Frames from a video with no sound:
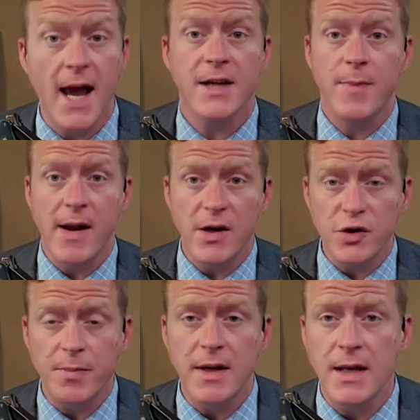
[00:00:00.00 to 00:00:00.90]
taxpayers
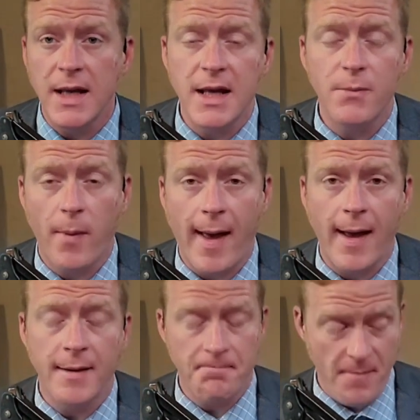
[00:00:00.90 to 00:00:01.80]
are being hit
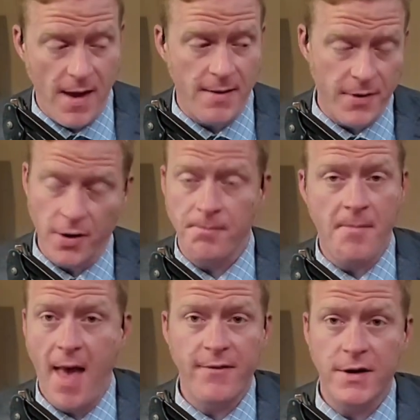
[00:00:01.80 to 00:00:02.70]
by uh,
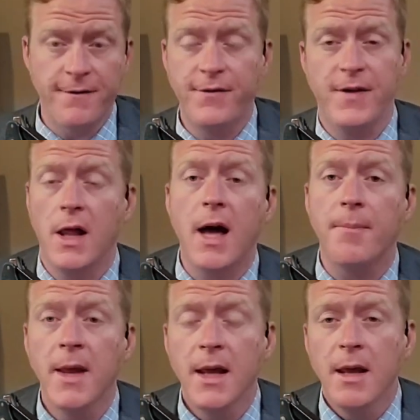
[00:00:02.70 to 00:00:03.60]
them having to fill
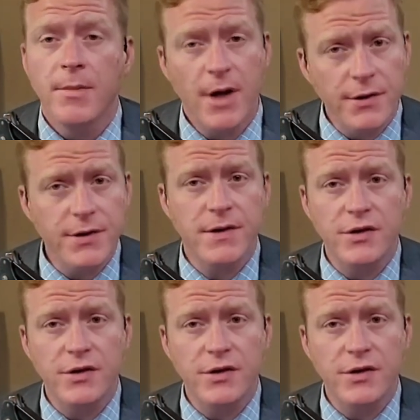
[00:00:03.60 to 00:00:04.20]
up. But he also